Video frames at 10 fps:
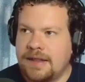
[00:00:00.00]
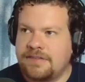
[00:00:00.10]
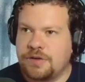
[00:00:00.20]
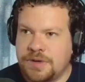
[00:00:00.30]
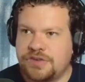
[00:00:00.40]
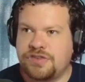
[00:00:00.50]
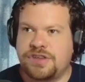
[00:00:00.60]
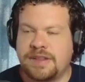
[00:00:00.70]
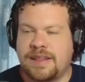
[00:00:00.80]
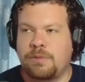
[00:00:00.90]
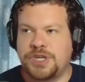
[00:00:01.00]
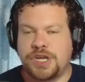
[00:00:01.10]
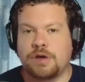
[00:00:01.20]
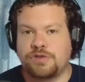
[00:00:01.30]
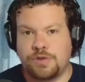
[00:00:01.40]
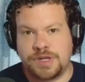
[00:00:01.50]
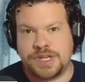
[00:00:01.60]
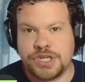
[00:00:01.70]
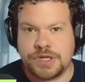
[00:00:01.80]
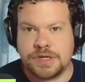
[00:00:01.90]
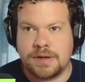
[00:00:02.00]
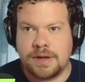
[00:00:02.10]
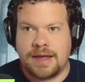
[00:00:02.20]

and it's so interesting that when she goes to audition,